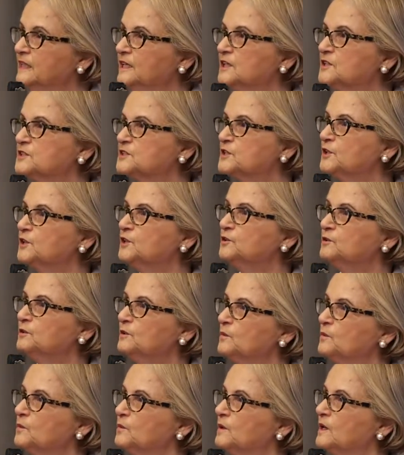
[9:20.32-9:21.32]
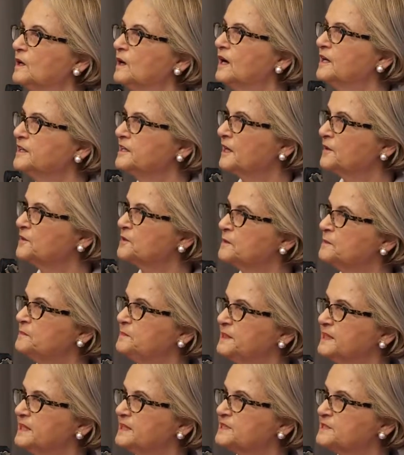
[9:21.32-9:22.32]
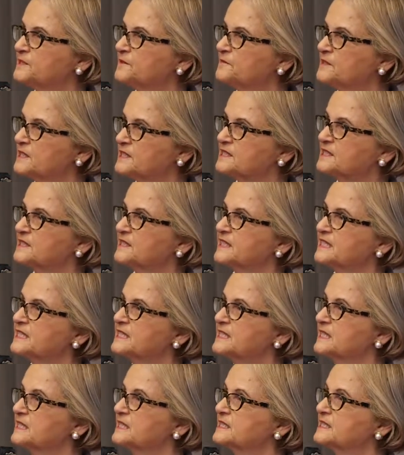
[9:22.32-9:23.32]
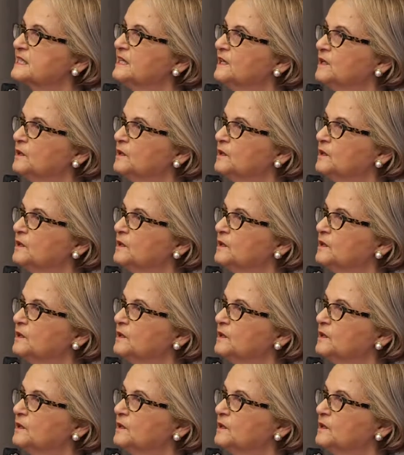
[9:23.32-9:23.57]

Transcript: So another piece of this list is